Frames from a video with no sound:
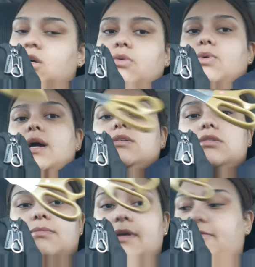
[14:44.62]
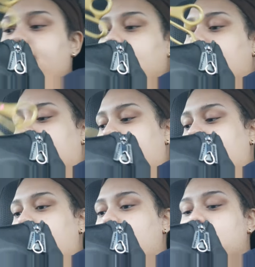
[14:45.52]
Why is this in my fucking
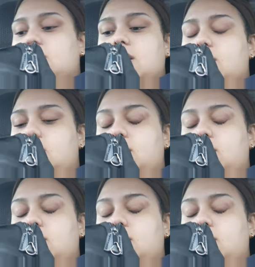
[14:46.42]
purse? Like,